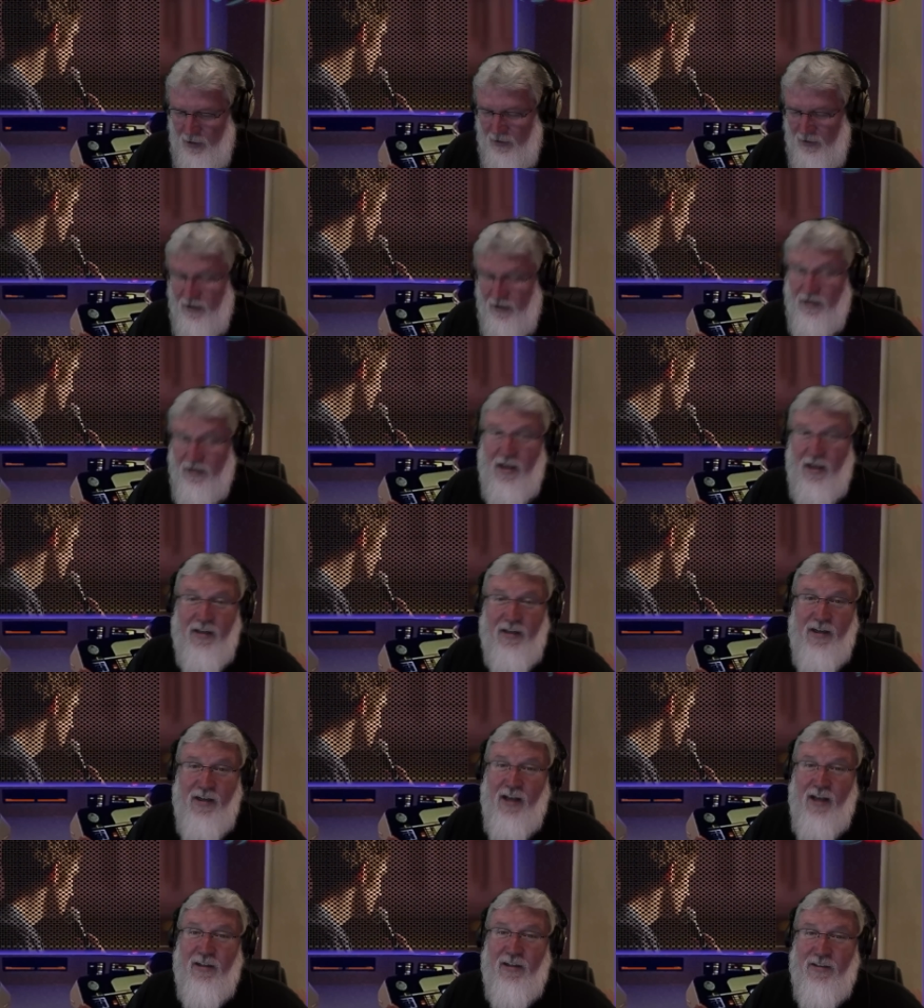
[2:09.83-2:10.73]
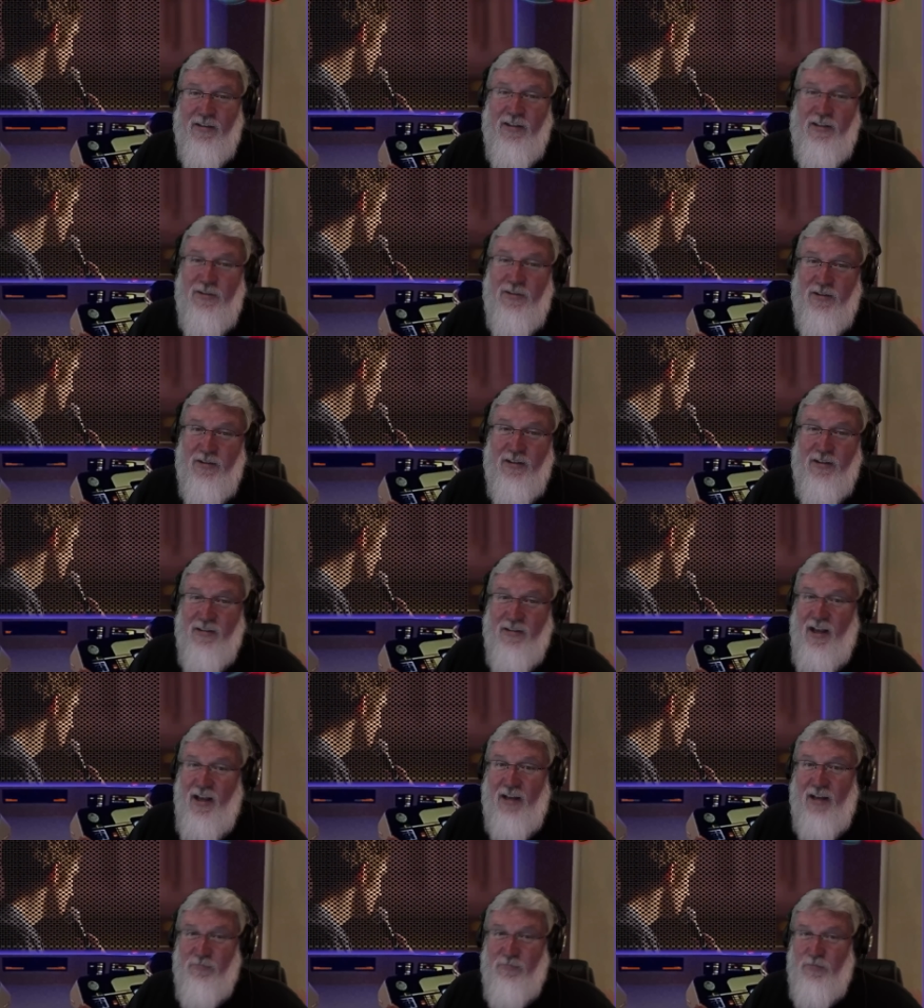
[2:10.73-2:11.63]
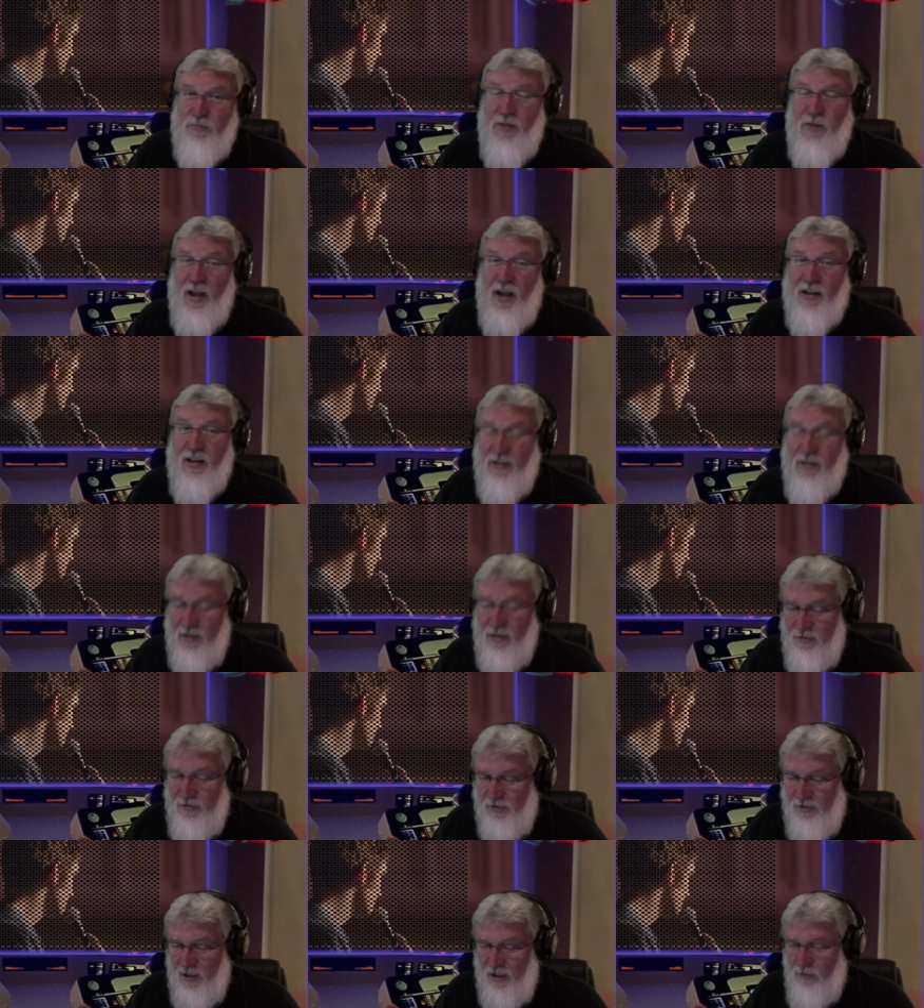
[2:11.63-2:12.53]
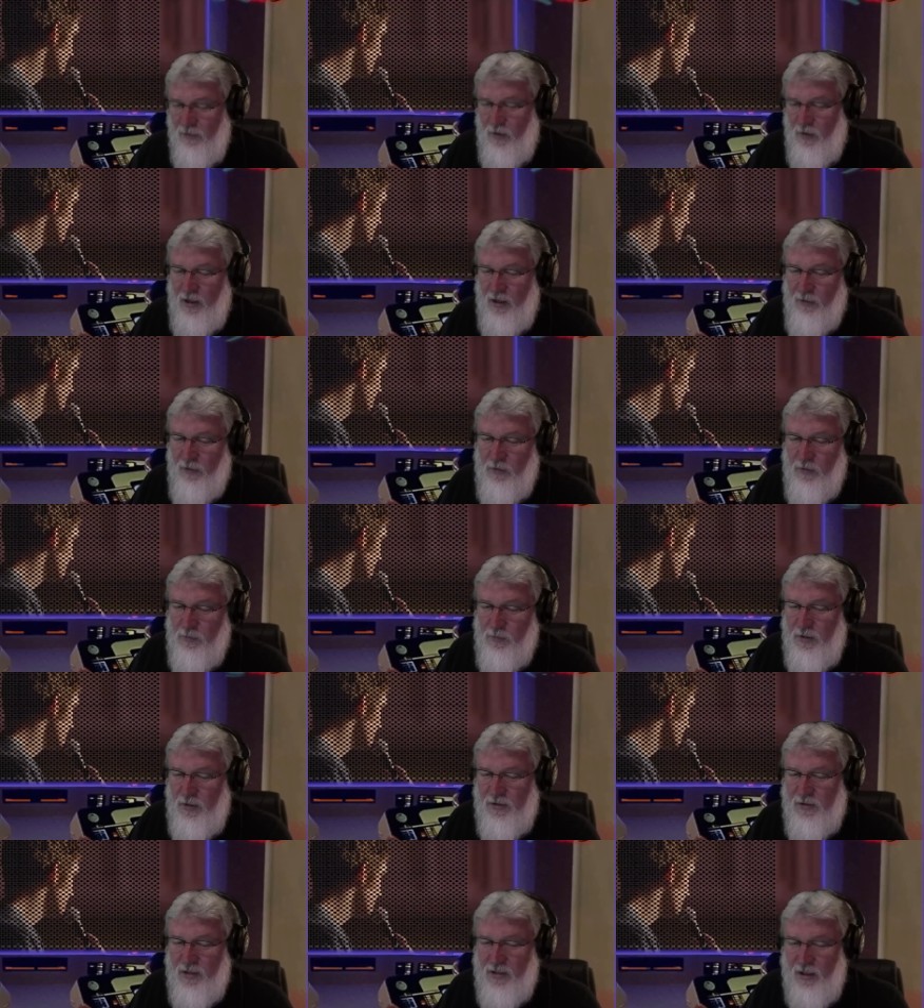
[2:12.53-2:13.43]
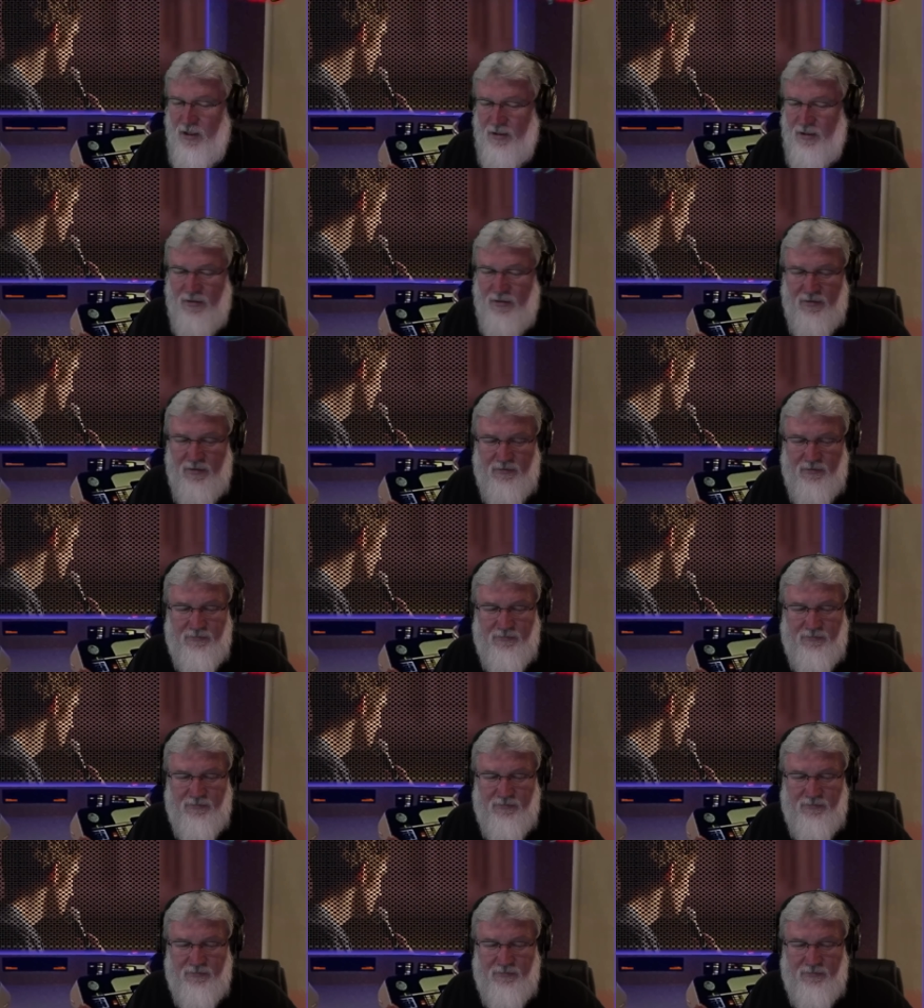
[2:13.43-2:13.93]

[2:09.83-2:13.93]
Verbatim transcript: A $90 t shirt, I, I can understand why they wouldn't be selling.